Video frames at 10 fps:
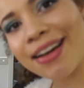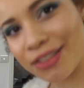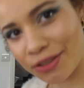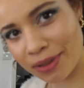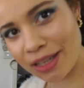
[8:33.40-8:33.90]
I
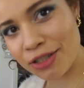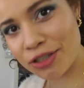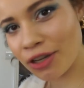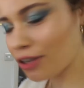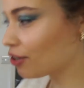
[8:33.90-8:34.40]
just wanted to
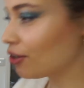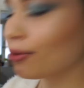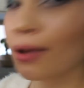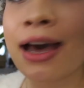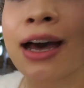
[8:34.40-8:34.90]
show
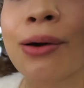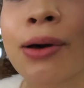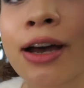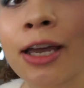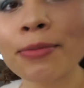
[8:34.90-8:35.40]
you how
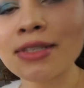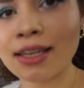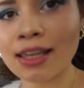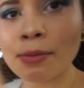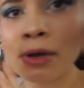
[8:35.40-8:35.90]
I'm
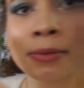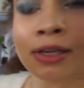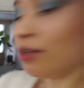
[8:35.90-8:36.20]
sticking them up.